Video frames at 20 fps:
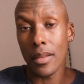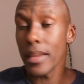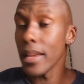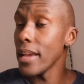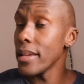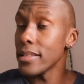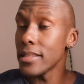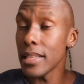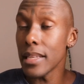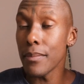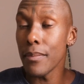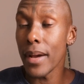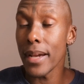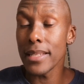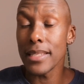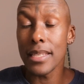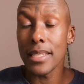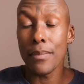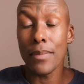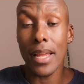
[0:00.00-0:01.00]
Yes, it
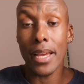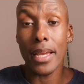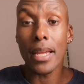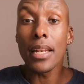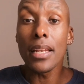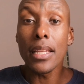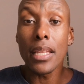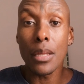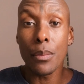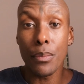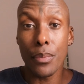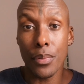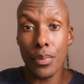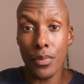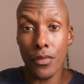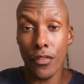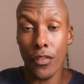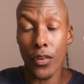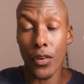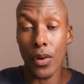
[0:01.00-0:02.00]
might seem like a leap
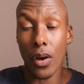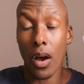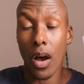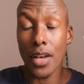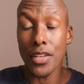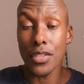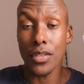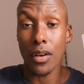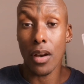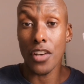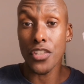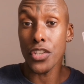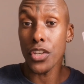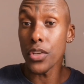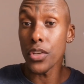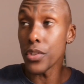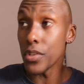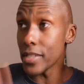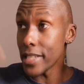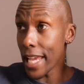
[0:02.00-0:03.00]
for us to
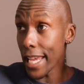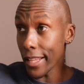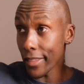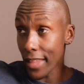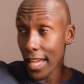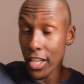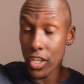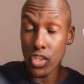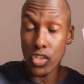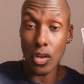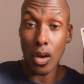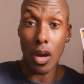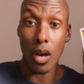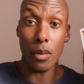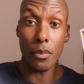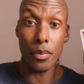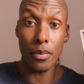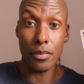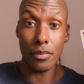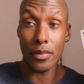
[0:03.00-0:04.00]
ask you to take that
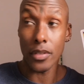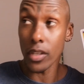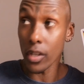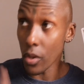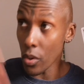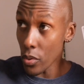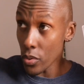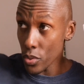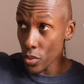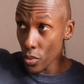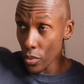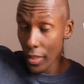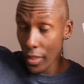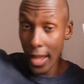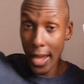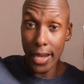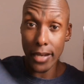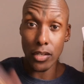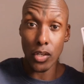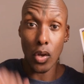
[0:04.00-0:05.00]
job, go do
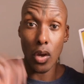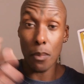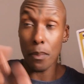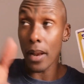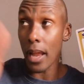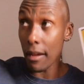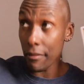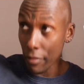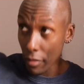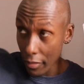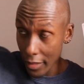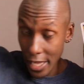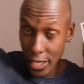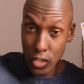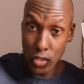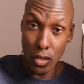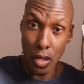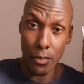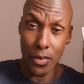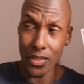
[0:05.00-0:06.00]
that, go apply for
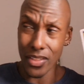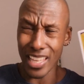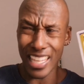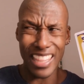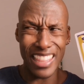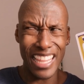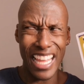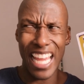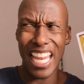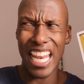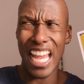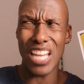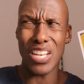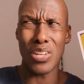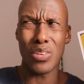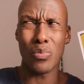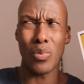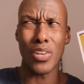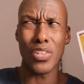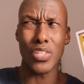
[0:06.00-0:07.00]
that job, and thinking that I
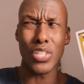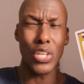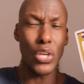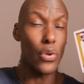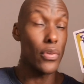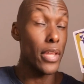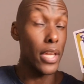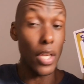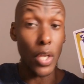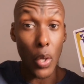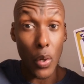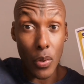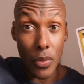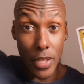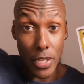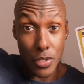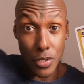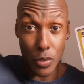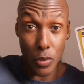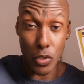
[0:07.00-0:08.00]
don't want to go
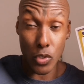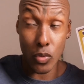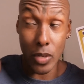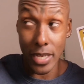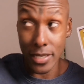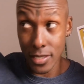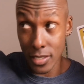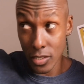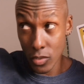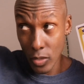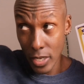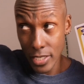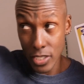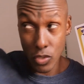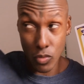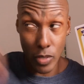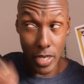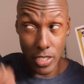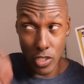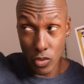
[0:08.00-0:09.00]
there. Source, trust.
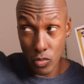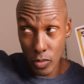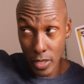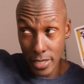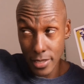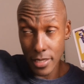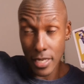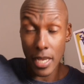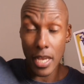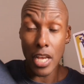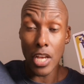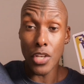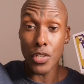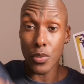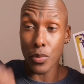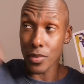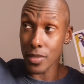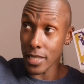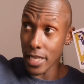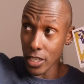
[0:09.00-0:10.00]

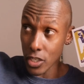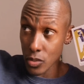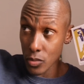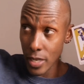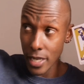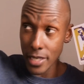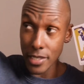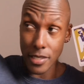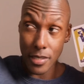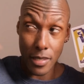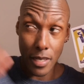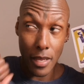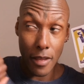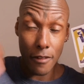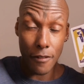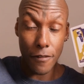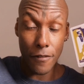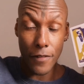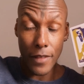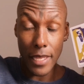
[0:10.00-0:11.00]
Source is saying trust,
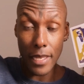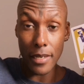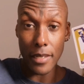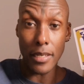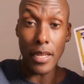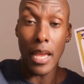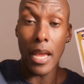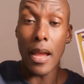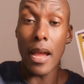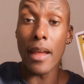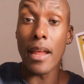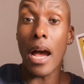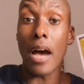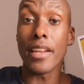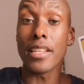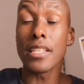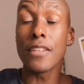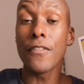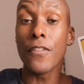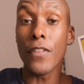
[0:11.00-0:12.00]
feel it.
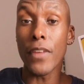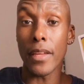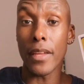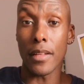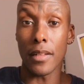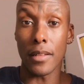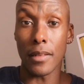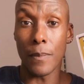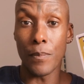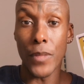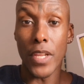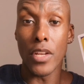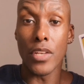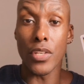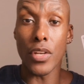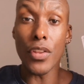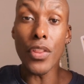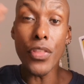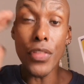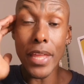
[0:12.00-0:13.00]
How does it feel?
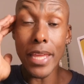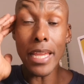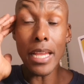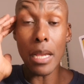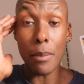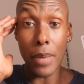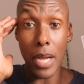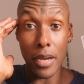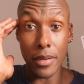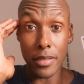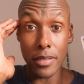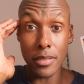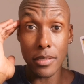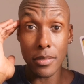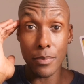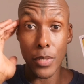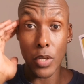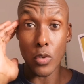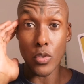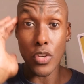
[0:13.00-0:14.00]
Don't think about
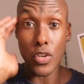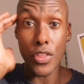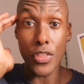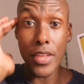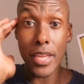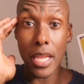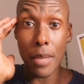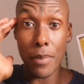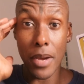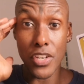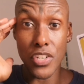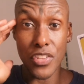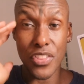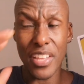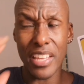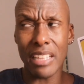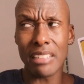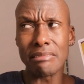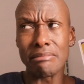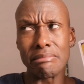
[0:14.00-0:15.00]
it, because when you think about it,
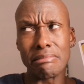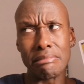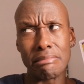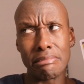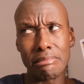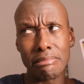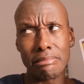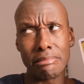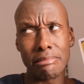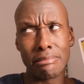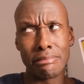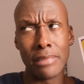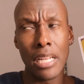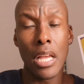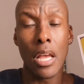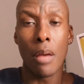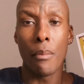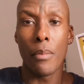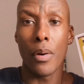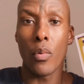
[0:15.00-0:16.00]
you're thinking,
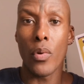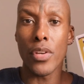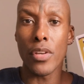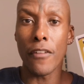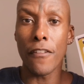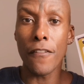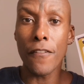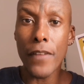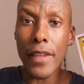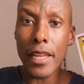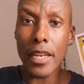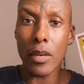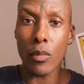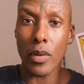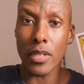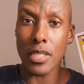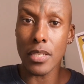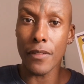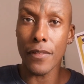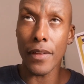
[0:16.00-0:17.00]
But when you feel
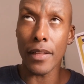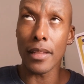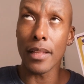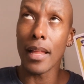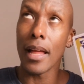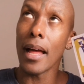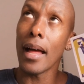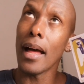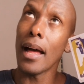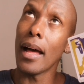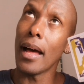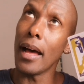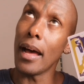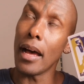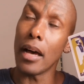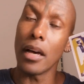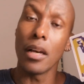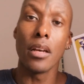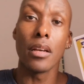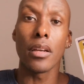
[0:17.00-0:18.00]
it, what does it feel?
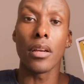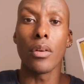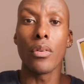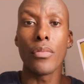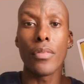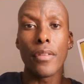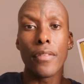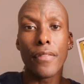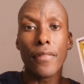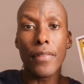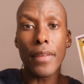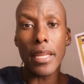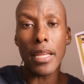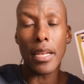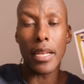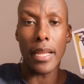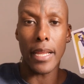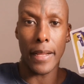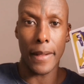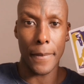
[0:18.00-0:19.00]
Go with the
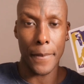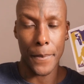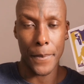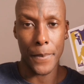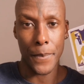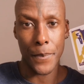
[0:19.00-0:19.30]
feeling.